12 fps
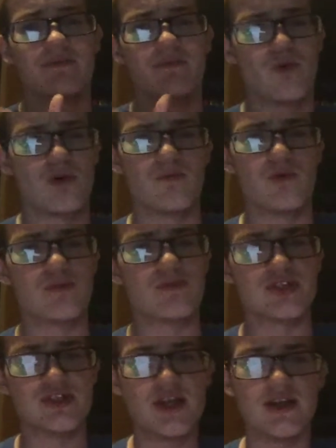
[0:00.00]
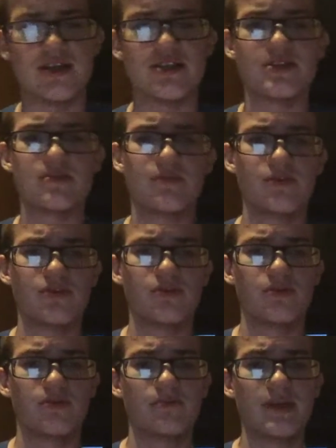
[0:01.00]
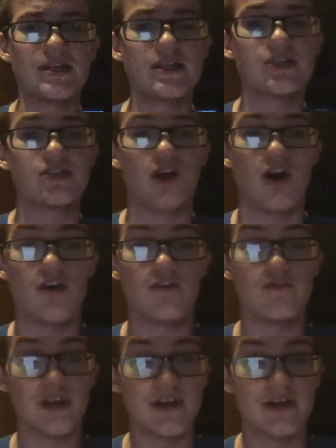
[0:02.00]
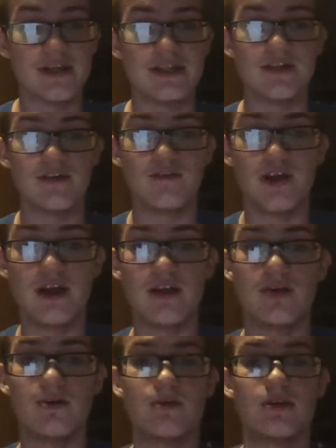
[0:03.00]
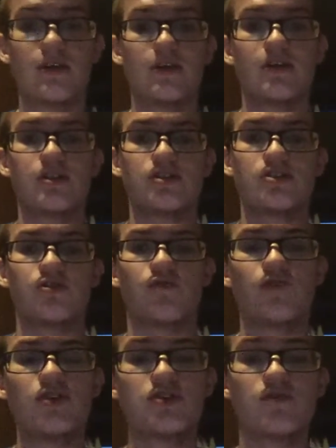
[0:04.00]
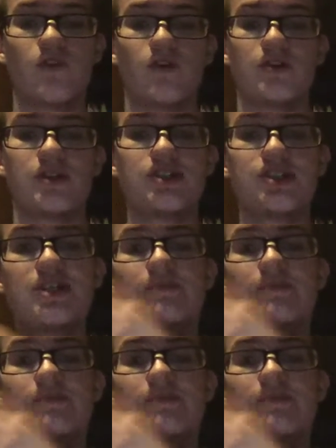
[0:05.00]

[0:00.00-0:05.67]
more and more precise, but the basics are very easy to follow. So first of all, each team